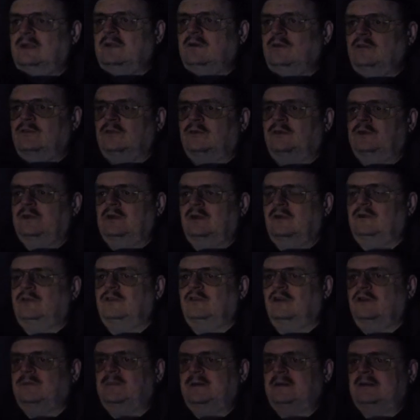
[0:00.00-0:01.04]
usual
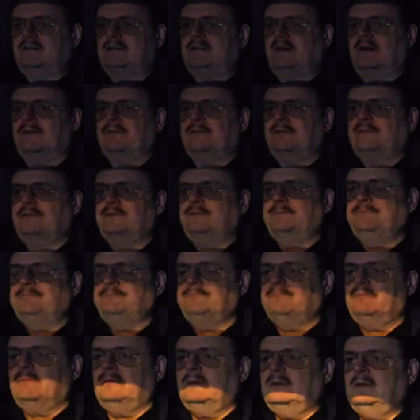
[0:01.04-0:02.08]
YouTube-y stuff.
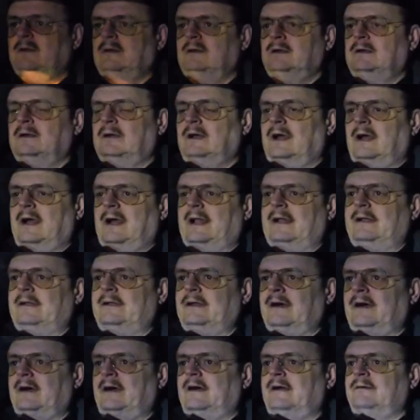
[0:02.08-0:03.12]
And
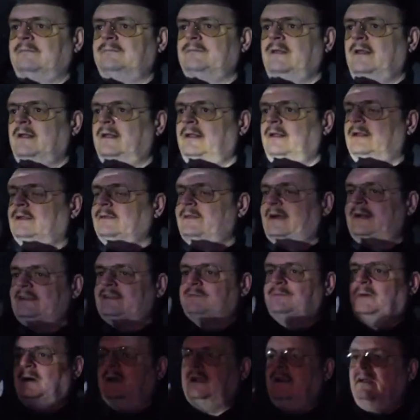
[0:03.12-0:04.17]

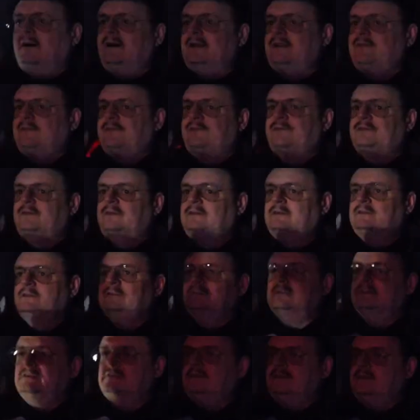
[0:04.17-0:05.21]
that's my life
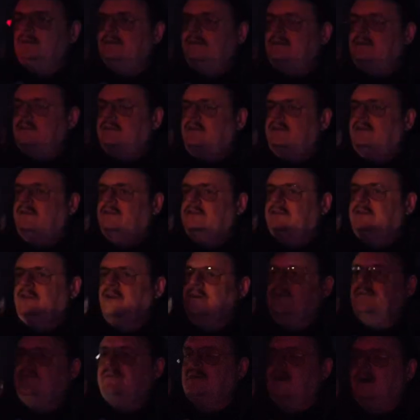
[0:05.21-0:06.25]

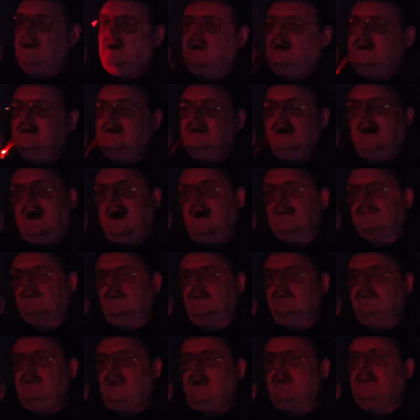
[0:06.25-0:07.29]
so far. I've
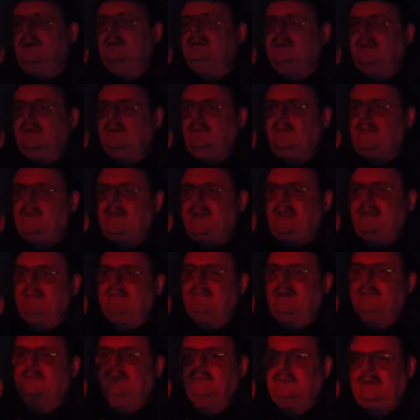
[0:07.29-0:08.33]
got no idea what the
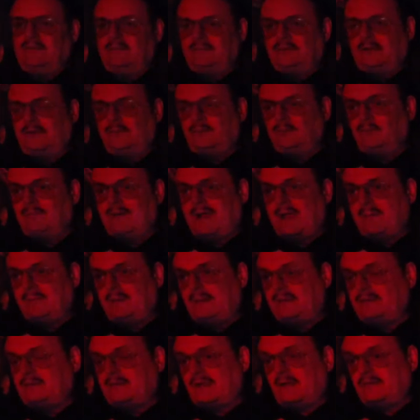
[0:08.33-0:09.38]
next episode of Total
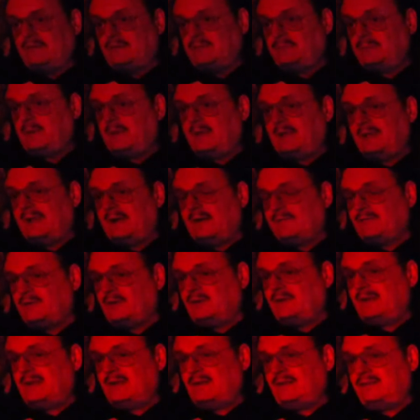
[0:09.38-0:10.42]
Rambling is going to be. I've
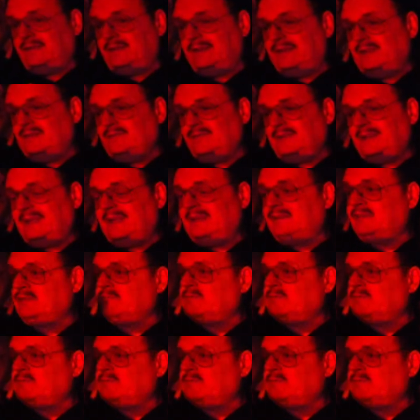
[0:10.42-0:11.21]
got no TV to